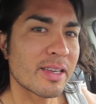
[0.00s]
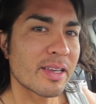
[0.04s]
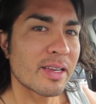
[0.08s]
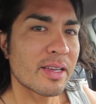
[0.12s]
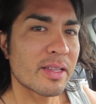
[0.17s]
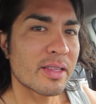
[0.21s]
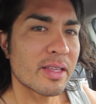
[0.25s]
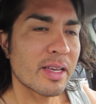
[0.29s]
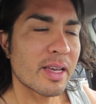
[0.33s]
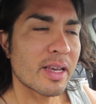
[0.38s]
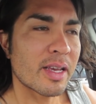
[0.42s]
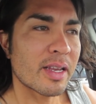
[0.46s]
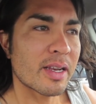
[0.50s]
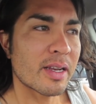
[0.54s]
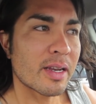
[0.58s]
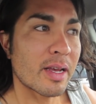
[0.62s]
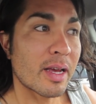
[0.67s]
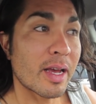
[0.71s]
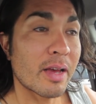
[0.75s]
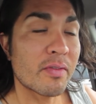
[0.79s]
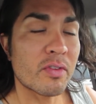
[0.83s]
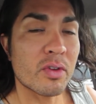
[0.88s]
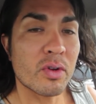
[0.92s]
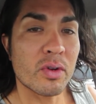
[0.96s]
And then
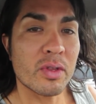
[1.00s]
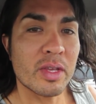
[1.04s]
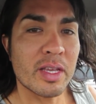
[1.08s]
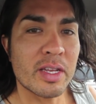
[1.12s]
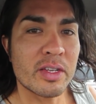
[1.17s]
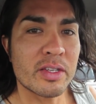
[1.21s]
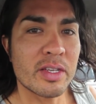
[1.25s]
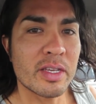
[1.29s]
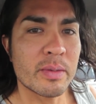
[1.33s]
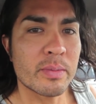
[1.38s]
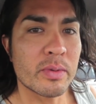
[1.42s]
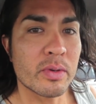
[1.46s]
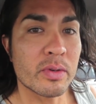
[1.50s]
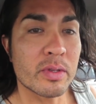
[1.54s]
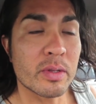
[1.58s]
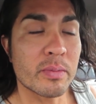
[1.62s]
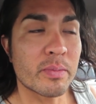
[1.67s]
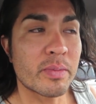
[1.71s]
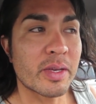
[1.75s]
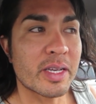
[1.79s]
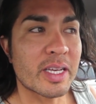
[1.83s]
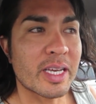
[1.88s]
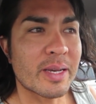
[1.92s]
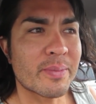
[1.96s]
I have to go to the antique booth
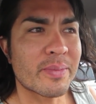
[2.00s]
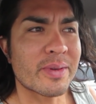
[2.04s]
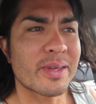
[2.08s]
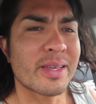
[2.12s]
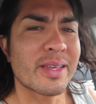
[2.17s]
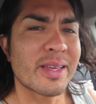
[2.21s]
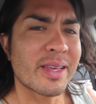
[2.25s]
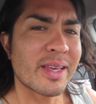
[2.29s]
and pick up